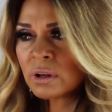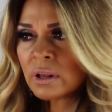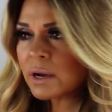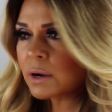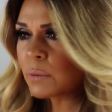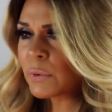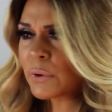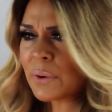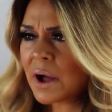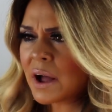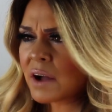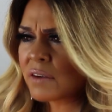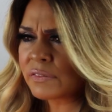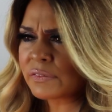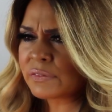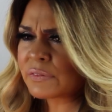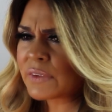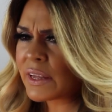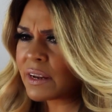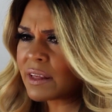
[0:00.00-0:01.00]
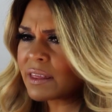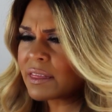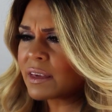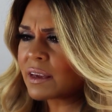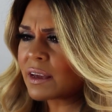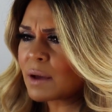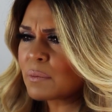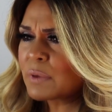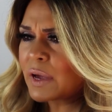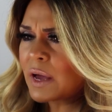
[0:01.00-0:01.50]
Like, we don't have
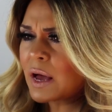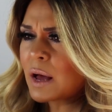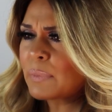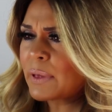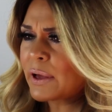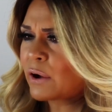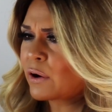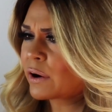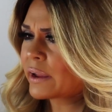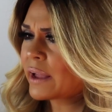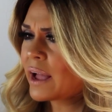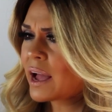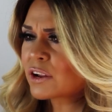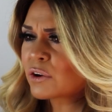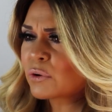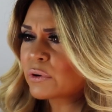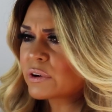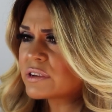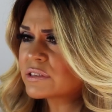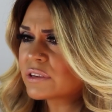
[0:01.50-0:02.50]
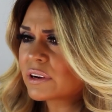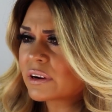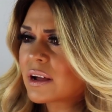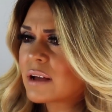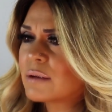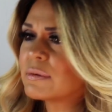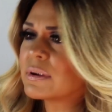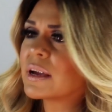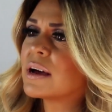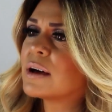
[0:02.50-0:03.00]
anything coming up, like our categories aren't
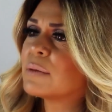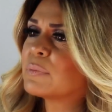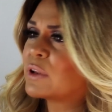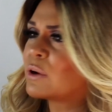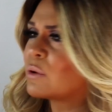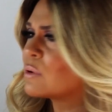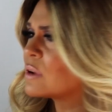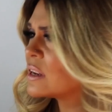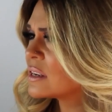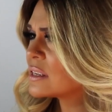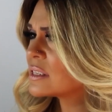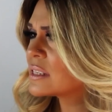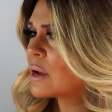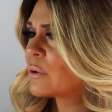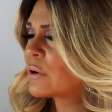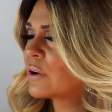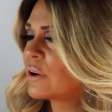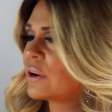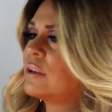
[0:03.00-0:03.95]
coming up, you don't need us out here.